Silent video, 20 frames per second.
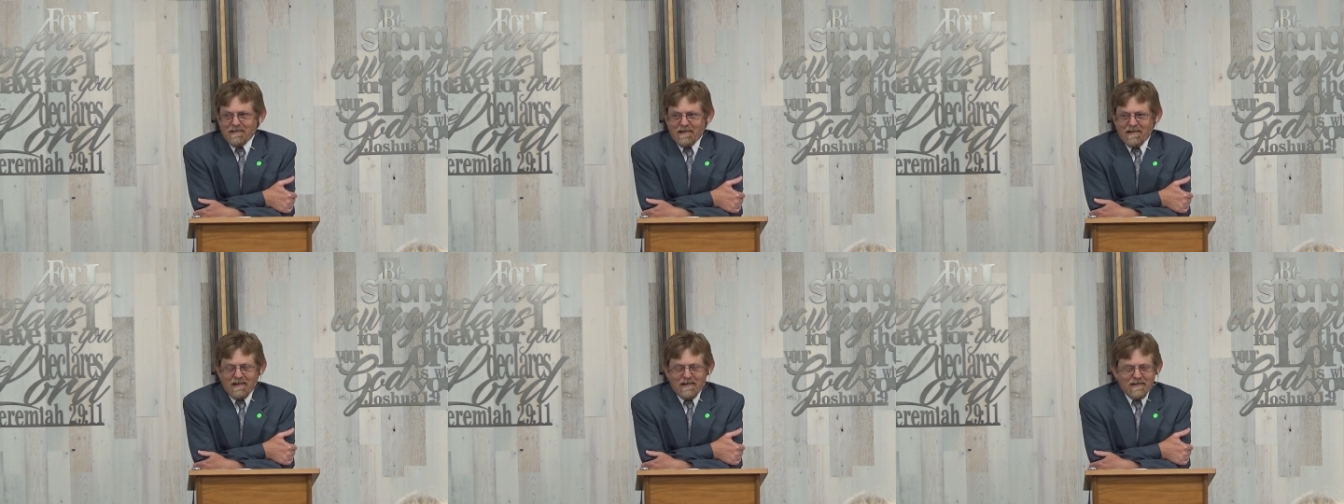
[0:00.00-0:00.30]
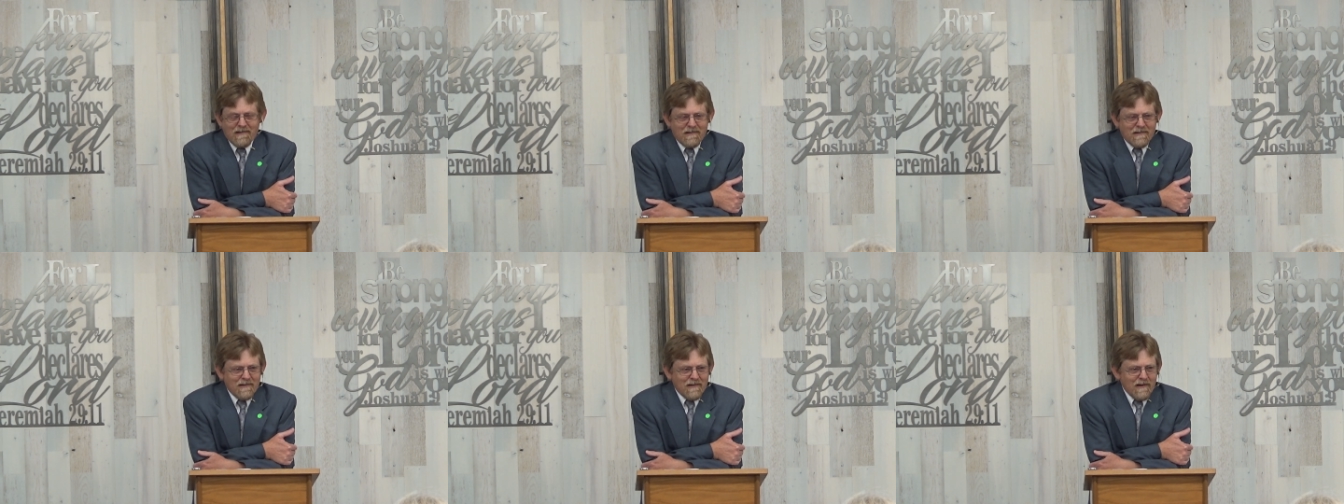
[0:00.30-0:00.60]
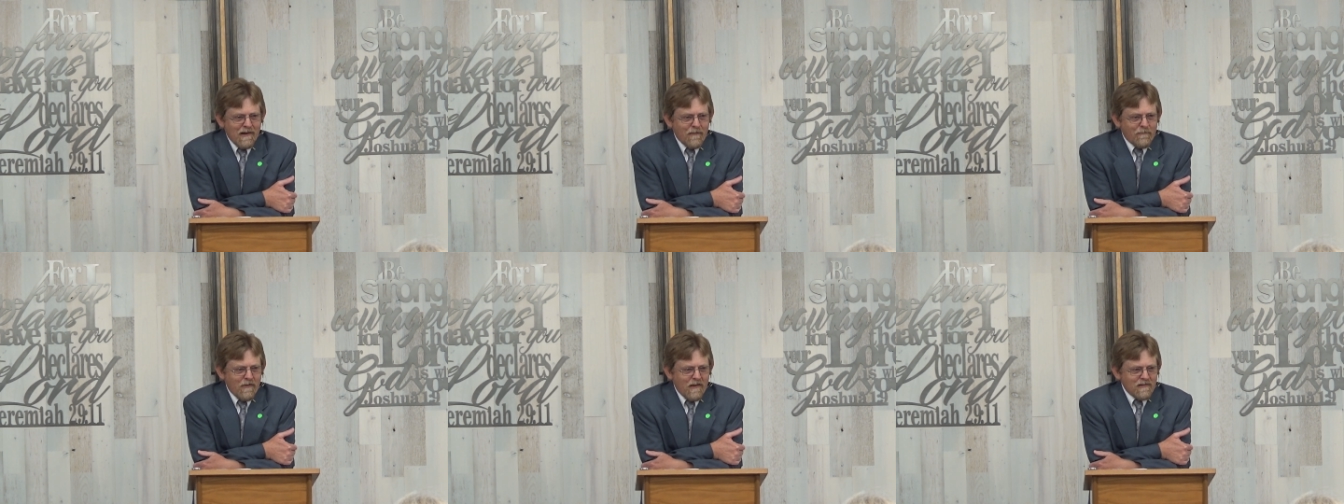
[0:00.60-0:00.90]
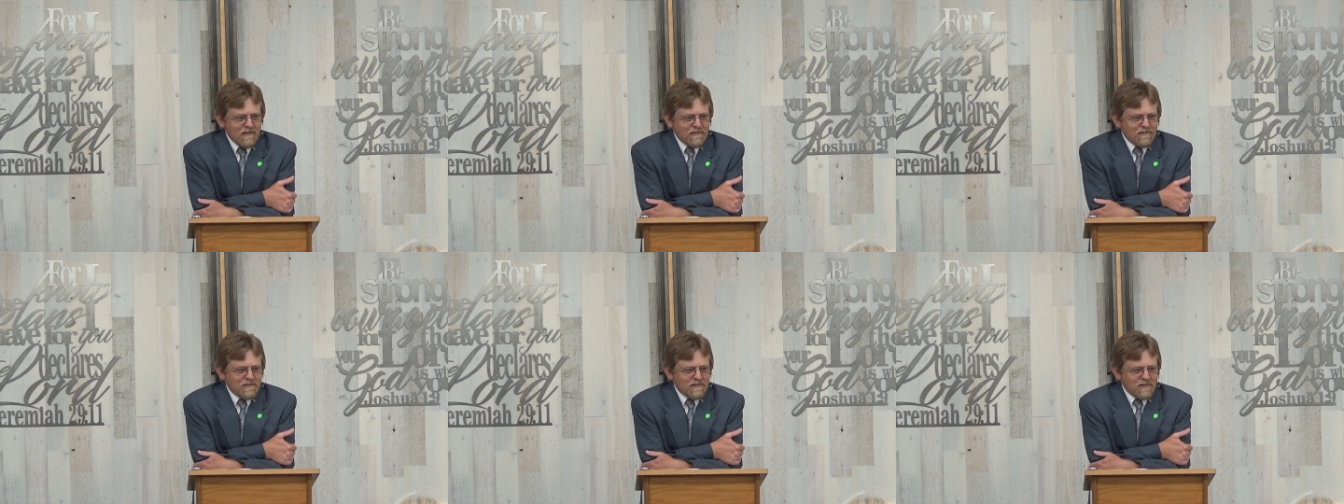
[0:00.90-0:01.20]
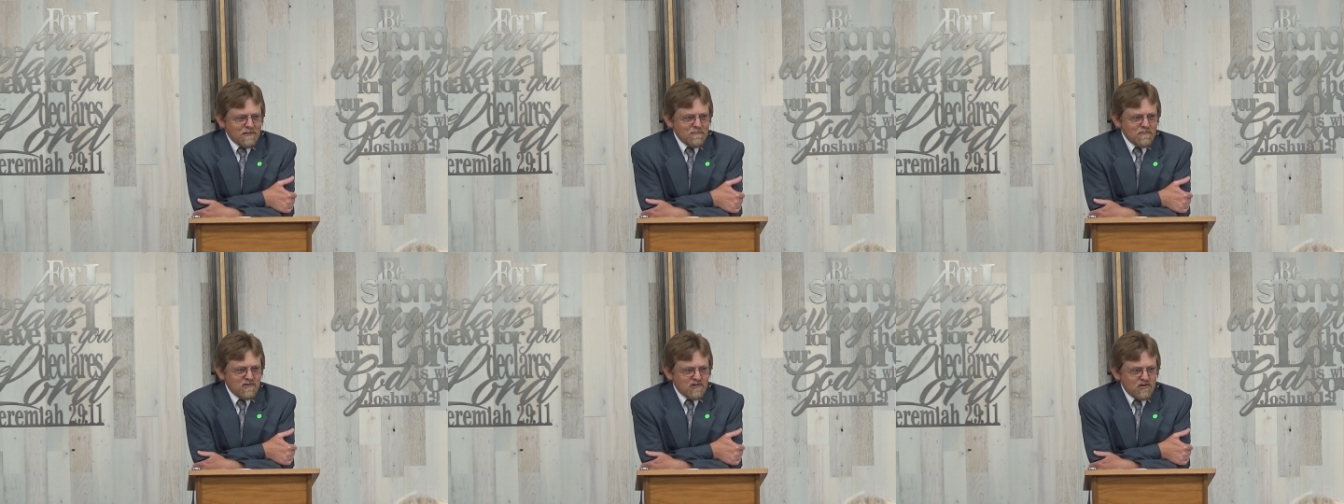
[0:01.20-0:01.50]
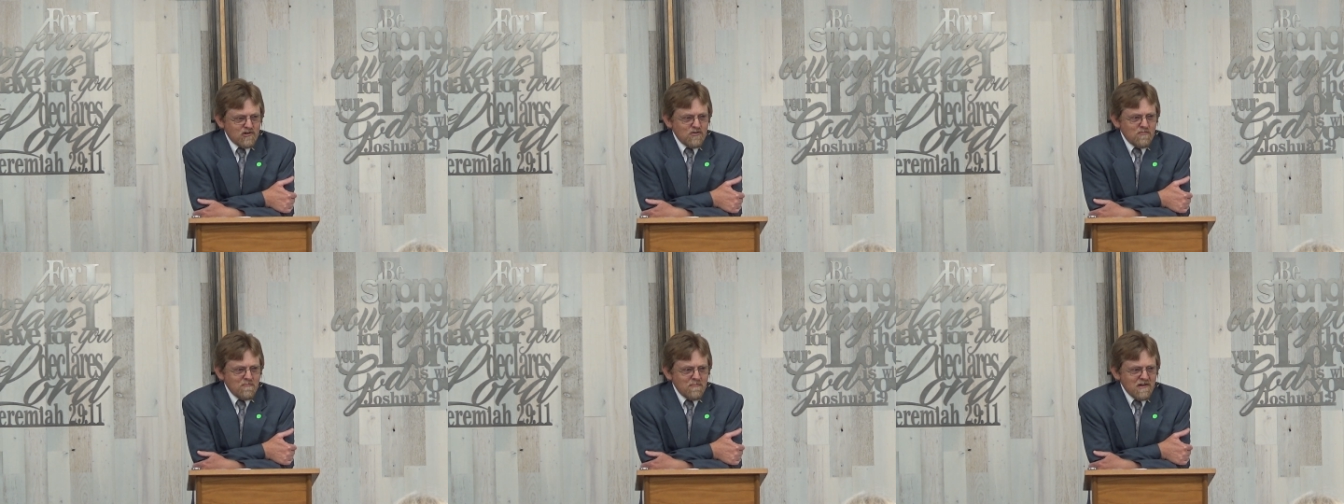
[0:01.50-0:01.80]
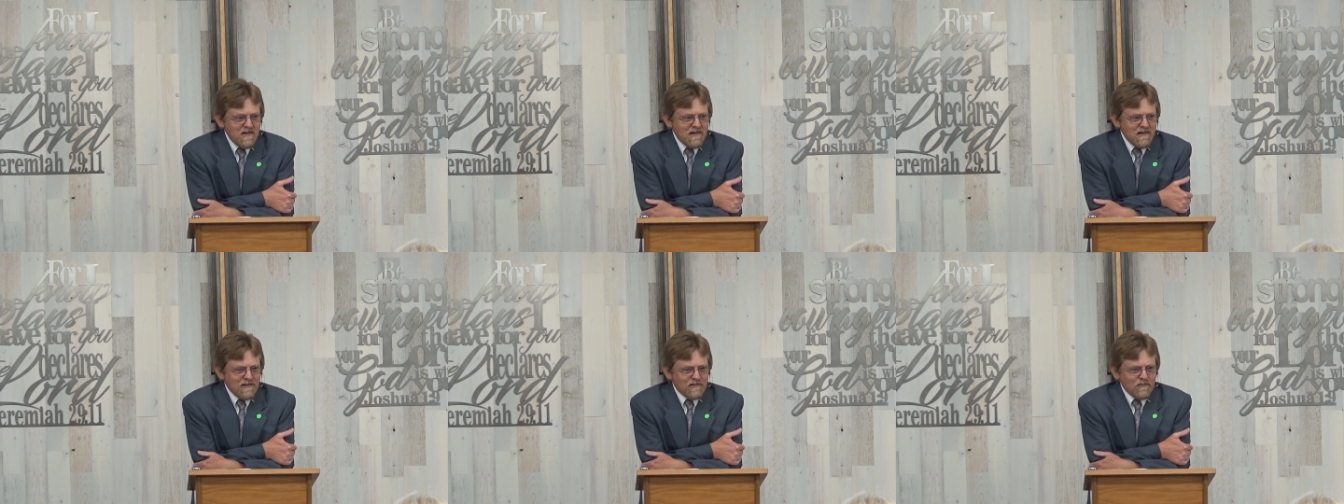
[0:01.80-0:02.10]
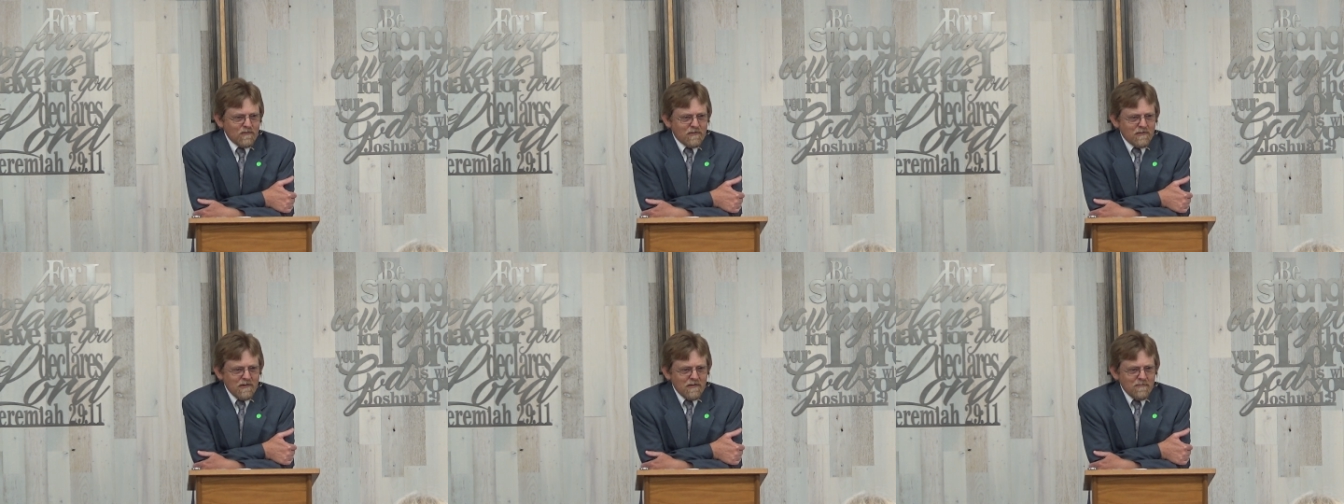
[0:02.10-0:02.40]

And uh, I've had some Zoom meetings with